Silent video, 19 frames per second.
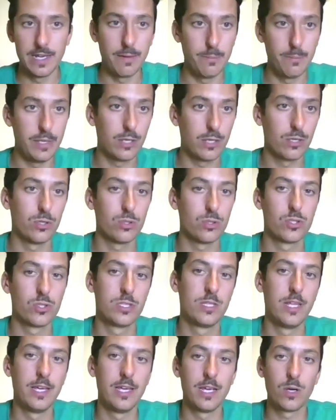Because
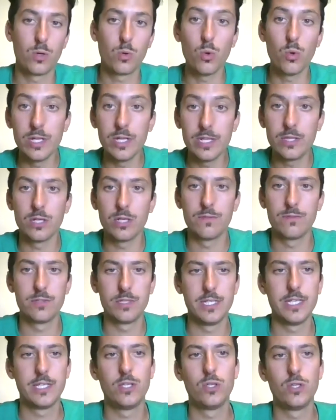the quality of
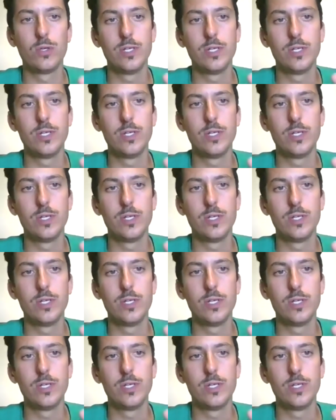Verdicchio